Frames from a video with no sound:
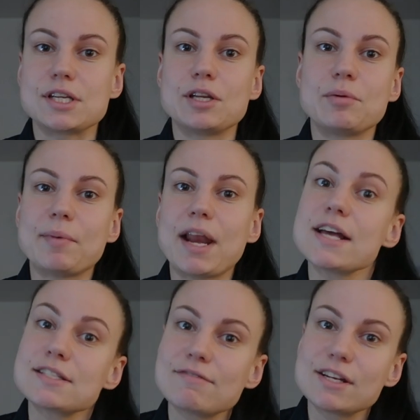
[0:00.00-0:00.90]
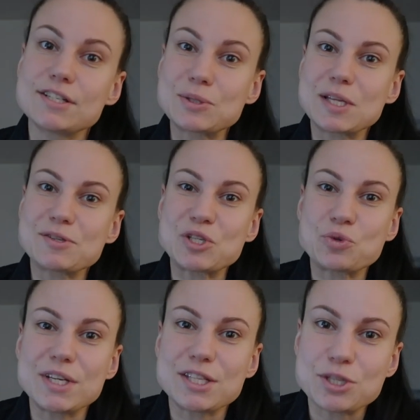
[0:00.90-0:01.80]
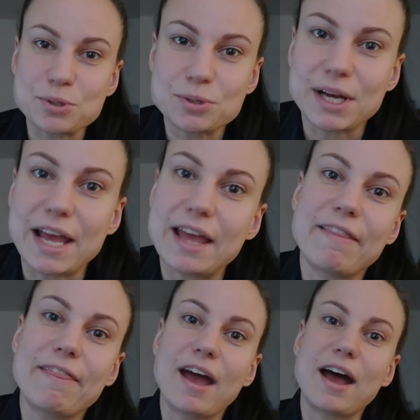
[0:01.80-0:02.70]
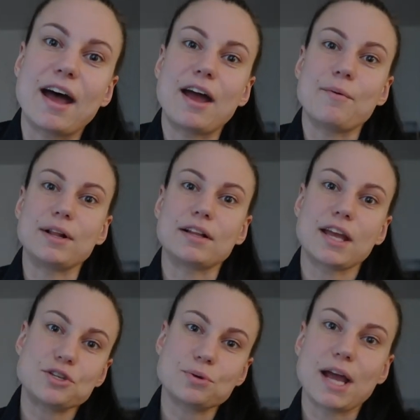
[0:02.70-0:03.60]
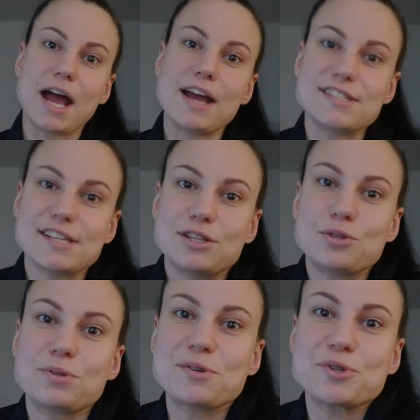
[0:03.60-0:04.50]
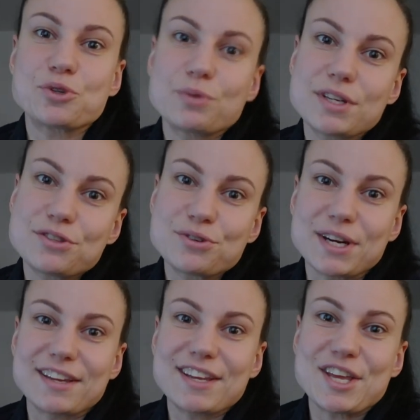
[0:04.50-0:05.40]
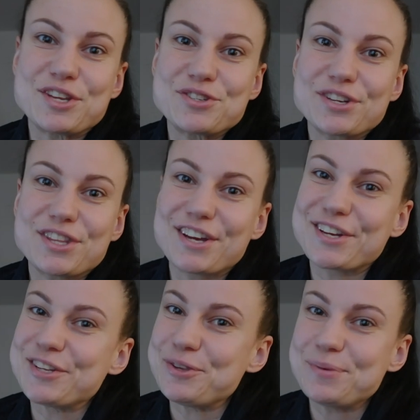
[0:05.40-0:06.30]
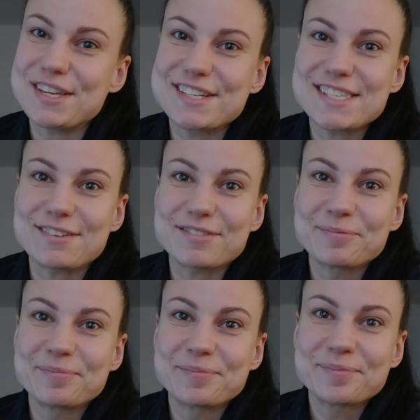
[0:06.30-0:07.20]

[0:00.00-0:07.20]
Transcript: gonna be my last video in 2022, and I will catch you guys in 2023. Enjoy the New Year's Eve.